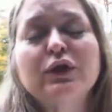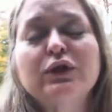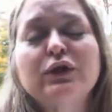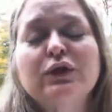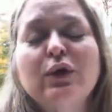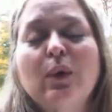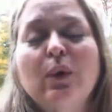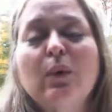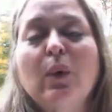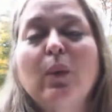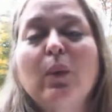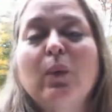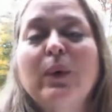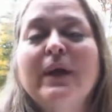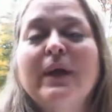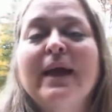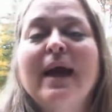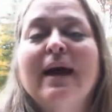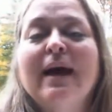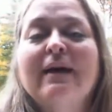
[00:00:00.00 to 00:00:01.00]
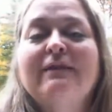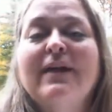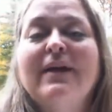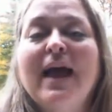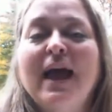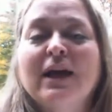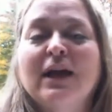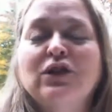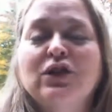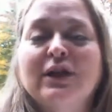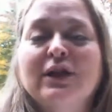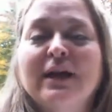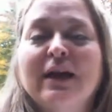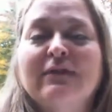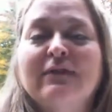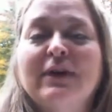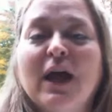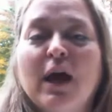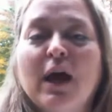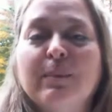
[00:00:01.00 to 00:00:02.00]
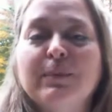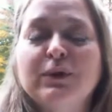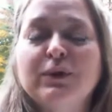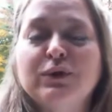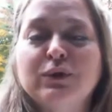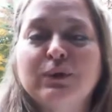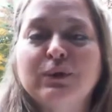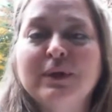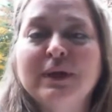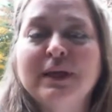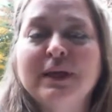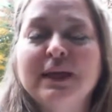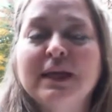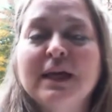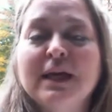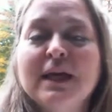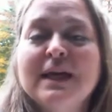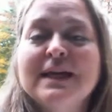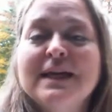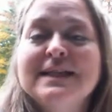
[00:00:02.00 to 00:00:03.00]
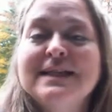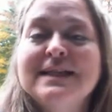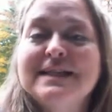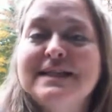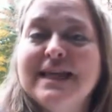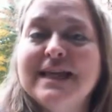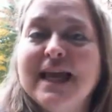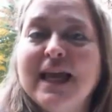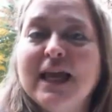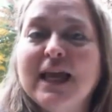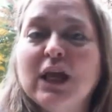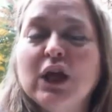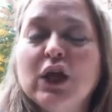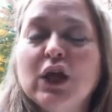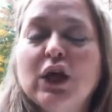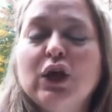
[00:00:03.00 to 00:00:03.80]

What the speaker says: So we actually have an opportunity today